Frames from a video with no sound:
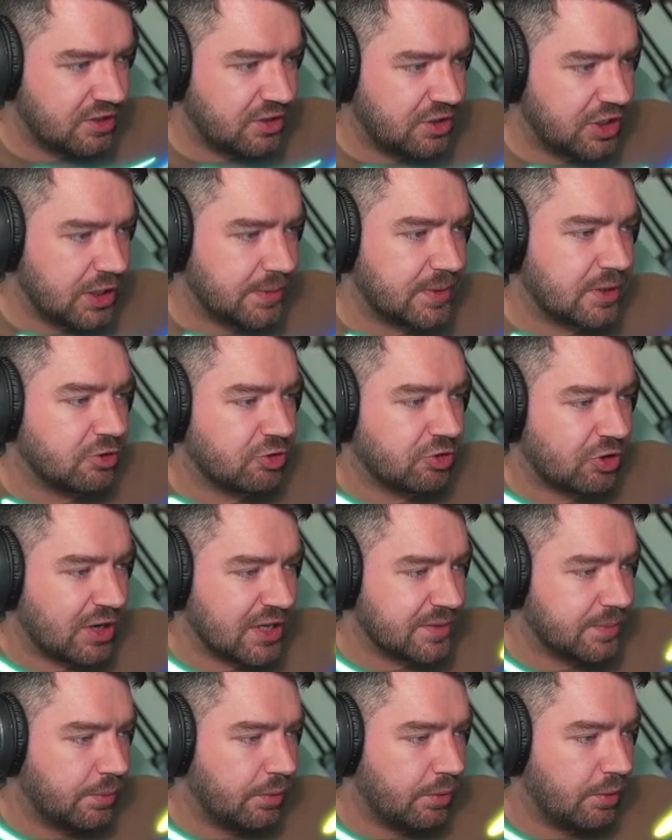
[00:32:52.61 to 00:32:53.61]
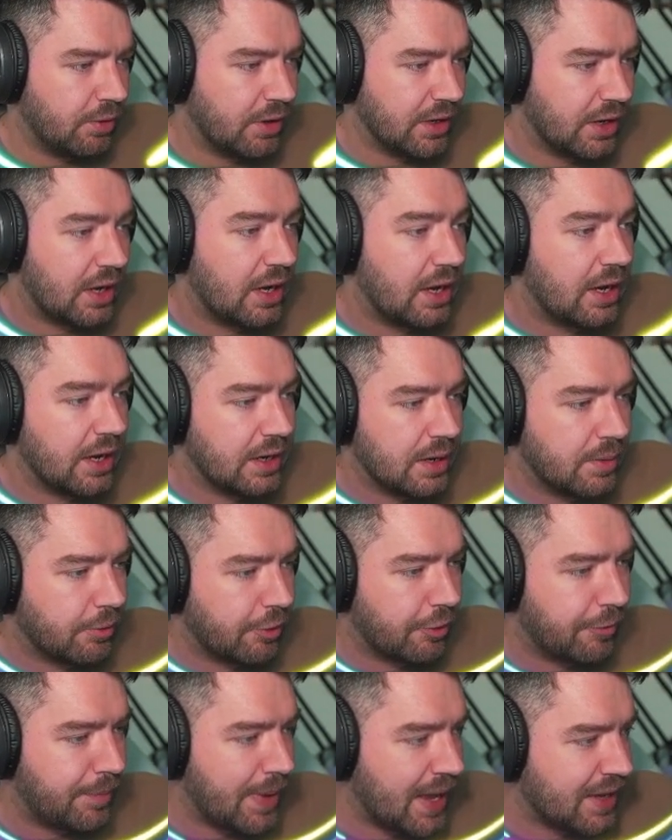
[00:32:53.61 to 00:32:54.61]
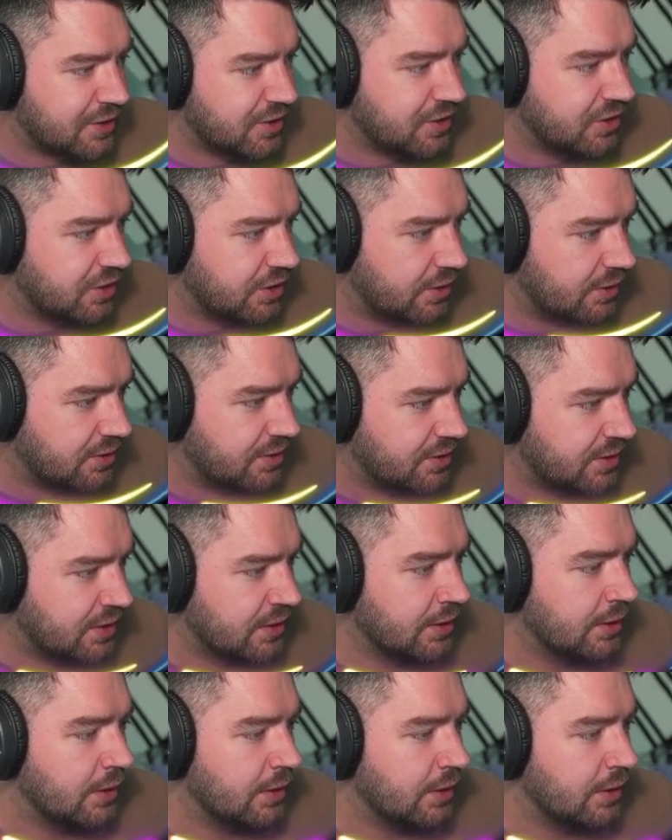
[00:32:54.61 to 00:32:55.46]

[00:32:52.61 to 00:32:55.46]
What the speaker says: Ships can transport a higher number of passengers.